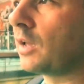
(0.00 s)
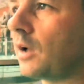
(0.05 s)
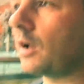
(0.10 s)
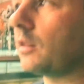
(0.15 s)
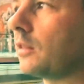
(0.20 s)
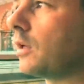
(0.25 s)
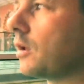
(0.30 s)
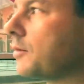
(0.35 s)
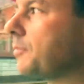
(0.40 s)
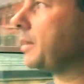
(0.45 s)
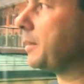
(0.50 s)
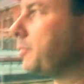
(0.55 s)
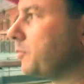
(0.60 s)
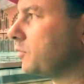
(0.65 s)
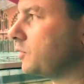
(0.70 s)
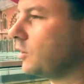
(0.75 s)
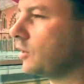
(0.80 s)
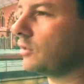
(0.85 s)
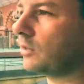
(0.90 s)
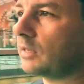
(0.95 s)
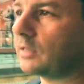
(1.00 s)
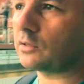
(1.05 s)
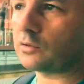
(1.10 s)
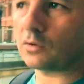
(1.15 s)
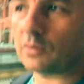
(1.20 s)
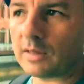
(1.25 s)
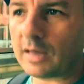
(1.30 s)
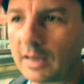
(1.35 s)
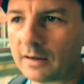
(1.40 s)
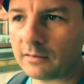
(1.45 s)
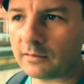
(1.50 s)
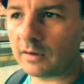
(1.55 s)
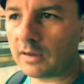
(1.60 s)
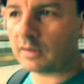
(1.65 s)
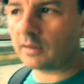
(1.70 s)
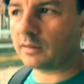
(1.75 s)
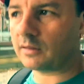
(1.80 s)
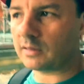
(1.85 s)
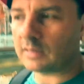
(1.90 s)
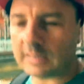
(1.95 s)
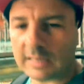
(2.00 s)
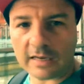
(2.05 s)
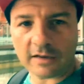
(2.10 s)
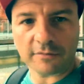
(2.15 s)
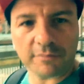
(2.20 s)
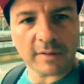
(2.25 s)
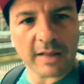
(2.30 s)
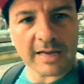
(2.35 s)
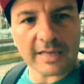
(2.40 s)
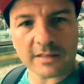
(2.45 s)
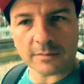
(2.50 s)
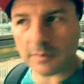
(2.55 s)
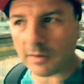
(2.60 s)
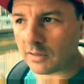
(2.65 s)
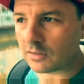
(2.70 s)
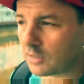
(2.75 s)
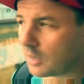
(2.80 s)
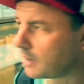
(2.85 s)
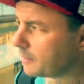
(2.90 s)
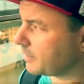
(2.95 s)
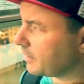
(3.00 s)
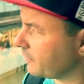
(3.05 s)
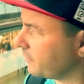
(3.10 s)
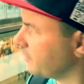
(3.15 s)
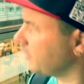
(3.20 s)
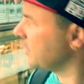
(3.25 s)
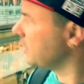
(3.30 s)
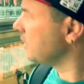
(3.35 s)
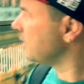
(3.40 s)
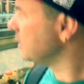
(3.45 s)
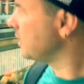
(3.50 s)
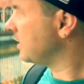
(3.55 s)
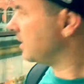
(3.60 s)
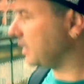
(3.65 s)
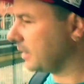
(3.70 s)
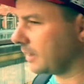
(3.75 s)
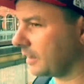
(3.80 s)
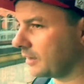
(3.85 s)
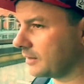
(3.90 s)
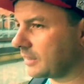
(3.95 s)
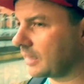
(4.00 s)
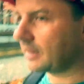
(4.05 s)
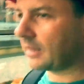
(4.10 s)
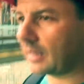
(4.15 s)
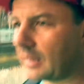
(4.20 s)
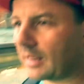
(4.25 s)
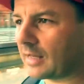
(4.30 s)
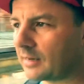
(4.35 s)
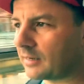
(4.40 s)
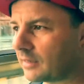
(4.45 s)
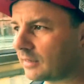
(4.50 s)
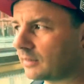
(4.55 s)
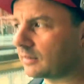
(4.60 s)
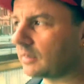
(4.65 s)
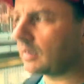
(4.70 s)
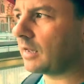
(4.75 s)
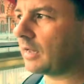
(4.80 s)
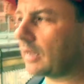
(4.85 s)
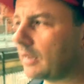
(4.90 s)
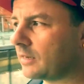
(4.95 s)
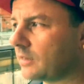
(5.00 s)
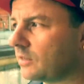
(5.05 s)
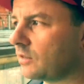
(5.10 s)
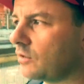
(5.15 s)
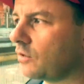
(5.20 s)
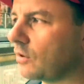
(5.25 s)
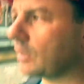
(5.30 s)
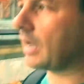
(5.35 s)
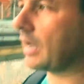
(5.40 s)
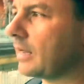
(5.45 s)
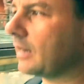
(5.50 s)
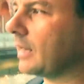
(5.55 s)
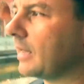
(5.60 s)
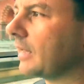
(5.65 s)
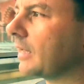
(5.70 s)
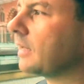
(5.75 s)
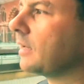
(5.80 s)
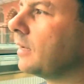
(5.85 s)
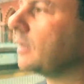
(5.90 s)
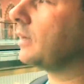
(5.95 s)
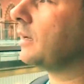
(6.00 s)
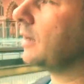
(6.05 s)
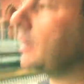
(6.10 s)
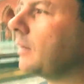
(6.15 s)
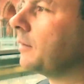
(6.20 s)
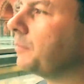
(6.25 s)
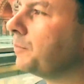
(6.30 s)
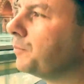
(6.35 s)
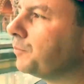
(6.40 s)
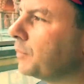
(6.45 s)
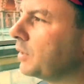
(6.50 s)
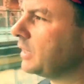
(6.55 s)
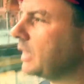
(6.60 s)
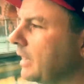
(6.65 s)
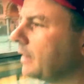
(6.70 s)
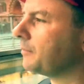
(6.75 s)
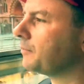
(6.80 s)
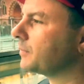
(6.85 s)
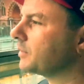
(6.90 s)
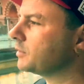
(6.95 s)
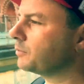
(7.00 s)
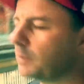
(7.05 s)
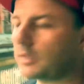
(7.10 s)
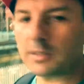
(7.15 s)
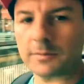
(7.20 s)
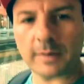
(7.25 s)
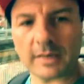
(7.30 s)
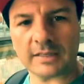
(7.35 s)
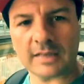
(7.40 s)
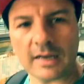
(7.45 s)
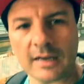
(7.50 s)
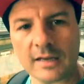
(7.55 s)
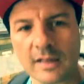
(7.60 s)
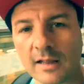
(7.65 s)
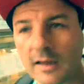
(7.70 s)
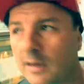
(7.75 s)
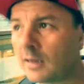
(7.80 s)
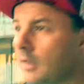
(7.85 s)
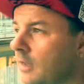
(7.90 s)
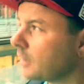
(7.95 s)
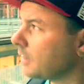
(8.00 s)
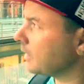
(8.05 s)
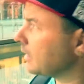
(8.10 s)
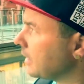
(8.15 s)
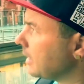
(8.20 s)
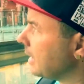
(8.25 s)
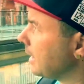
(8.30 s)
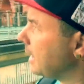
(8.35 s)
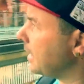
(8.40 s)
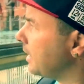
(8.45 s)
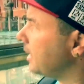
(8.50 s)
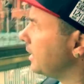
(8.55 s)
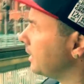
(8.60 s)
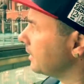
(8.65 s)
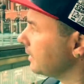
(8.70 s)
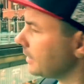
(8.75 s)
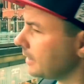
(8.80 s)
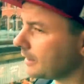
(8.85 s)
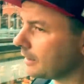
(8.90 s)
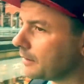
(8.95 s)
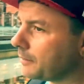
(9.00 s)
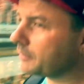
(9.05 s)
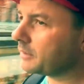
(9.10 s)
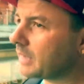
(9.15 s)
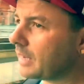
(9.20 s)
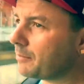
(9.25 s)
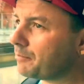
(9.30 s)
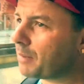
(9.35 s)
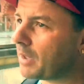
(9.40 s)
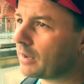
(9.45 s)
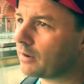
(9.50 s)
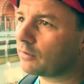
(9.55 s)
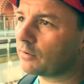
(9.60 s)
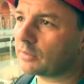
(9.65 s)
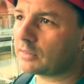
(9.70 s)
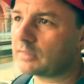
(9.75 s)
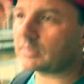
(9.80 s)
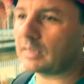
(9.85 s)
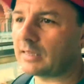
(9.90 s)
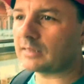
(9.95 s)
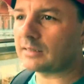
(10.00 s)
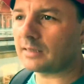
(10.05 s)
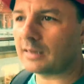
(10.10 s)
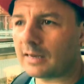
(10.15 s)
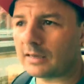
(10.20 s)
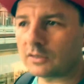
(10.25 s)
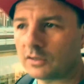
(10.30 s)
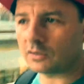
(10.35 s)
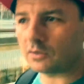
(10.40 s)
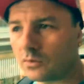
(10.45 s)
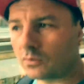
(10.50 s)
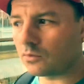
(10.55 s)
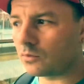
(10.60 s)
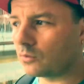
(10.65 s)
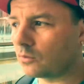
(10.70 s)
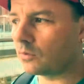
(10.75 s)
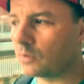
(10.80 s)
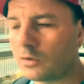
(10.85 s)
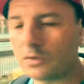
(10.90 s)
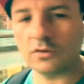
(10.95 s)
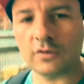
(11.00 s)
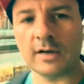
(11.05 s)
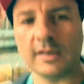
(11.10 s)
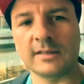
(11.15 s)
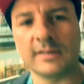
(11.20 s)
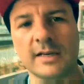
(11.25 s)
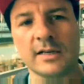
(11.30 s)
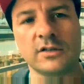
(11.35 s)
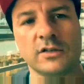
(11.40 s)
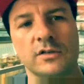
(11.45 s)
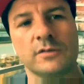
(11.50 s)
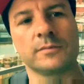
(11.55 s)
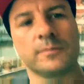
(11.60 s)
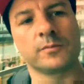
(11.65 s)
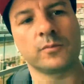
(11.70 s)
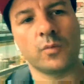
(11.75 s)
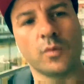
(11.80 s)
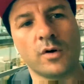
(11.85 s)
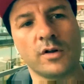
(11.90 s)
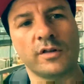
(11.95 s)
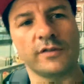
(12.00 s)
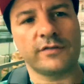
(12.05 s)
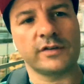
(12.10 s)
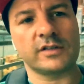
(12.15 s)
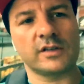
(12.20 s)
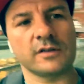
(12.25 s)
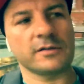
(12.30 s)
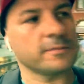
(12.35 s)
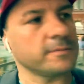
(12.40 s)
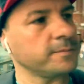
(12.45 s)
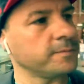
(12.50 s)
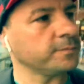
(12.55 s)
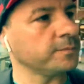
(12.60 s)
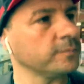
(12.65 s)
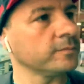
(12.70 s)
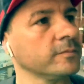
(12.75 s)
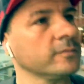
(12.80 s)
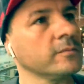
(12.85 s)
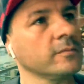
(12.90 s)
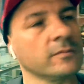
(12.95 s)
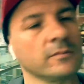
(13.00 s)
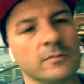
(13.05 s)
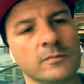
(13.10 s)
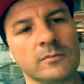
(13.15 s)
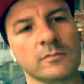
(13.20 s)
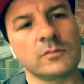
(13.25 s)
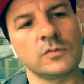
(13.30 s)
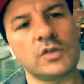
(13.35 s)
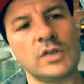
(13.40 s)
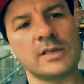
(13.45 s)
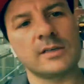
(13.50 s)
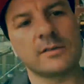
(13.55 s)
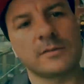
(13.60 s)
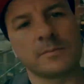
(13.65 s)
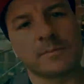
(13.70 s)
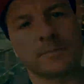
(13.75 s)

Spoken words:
A lot of people certainly do that. They're sick of planes by the time they've done their London and UK leg. But yeah, it's pretty spectacular. St Pancras International train station, worth a visit. Cheers.